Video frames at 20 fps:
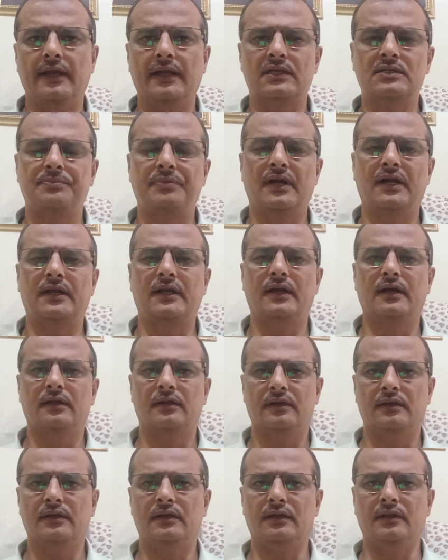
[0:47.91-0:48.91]

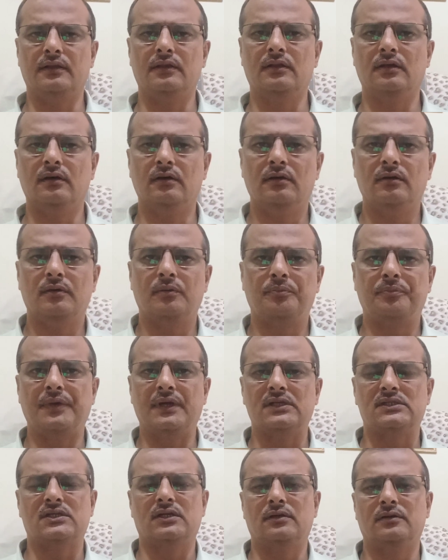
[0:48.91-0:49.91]
expected in the
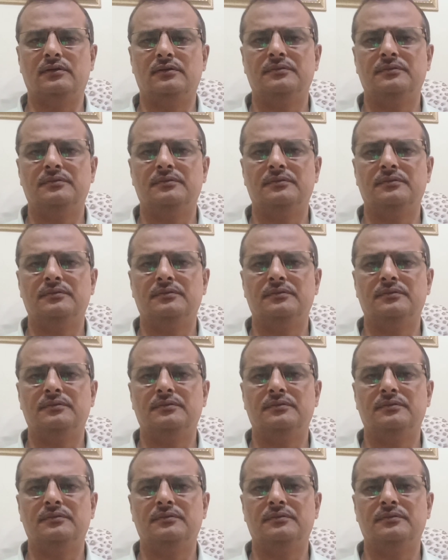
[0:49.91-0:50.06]
patient.